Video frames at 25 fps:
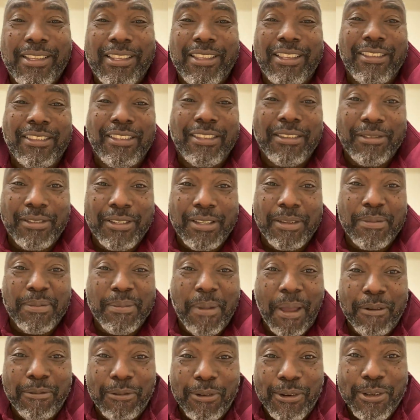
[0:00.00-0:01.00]
and she was in
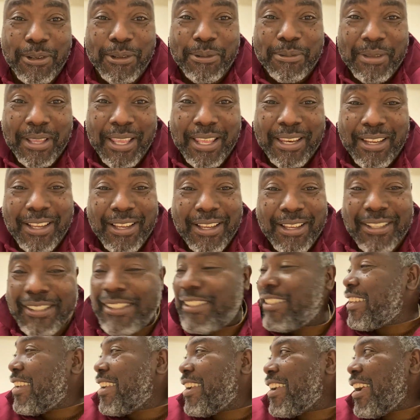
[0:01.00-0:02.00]
my room, and I
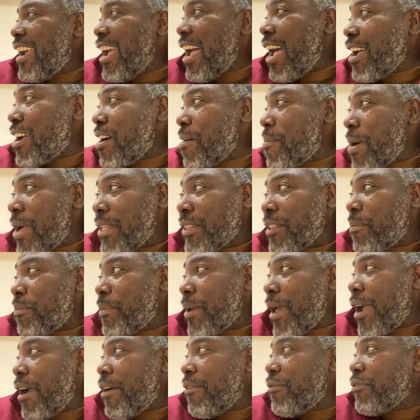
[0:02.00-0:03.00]
come out the
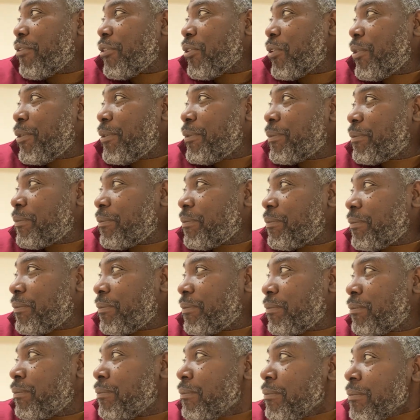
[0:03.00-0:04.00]
bathroom
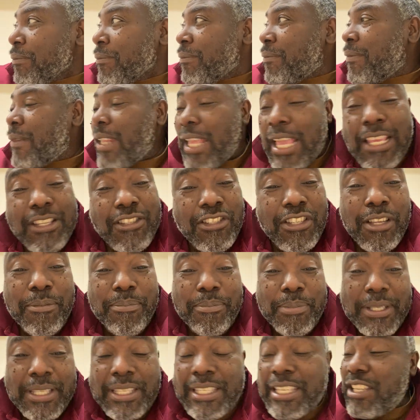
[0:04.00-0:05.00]
and she
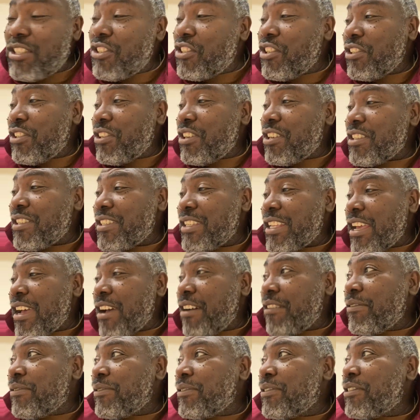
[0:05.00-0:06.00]
positioned
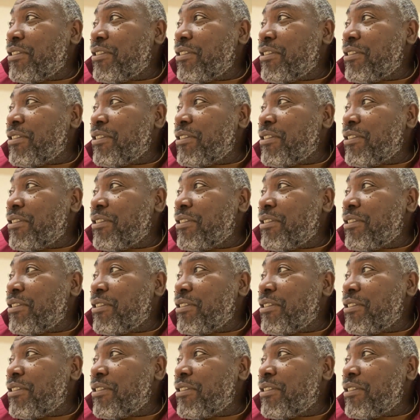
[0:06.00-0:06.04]
herself